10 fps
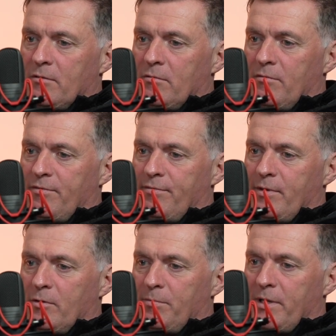of,
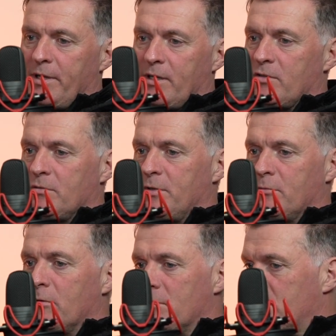you know, playing against some of the
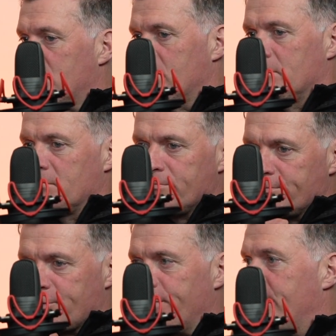world's
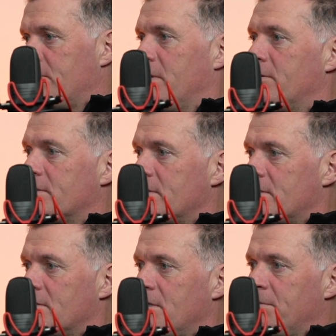greatest players at the
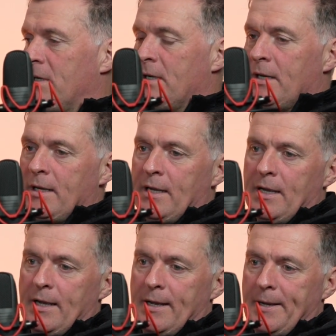time.
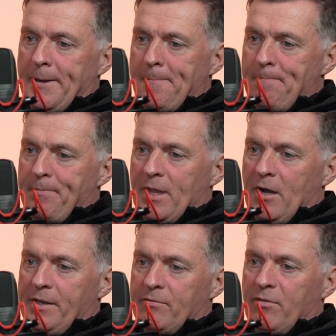
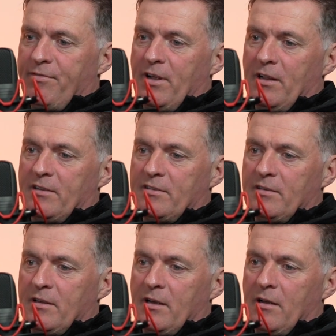I never felt
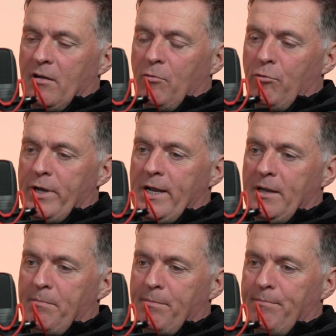
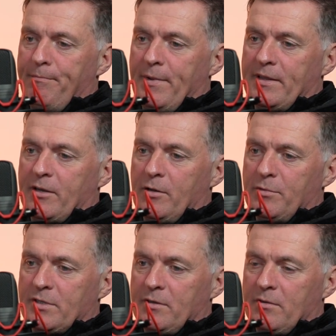really that I
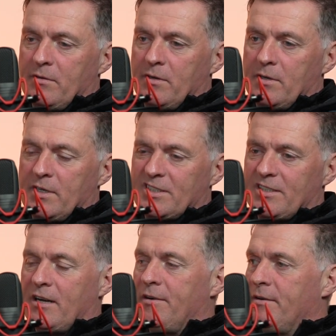was a
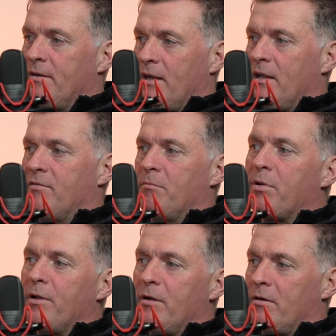starting 11
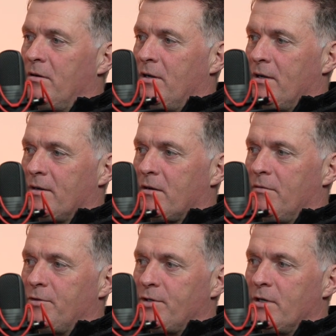player at
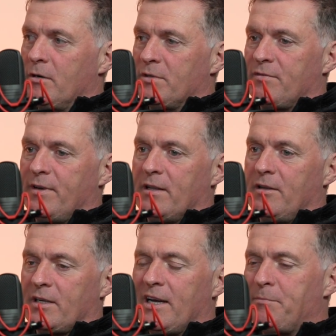Coventry. I always felt
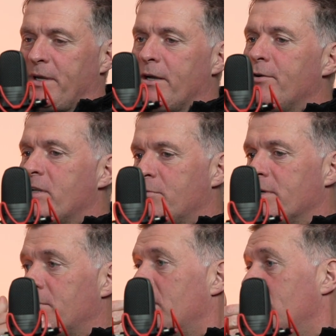like I had periods
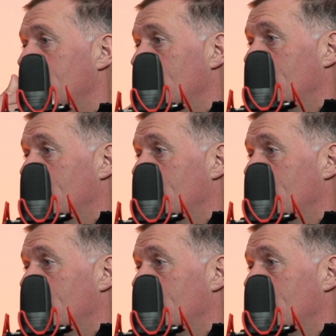where I'd play.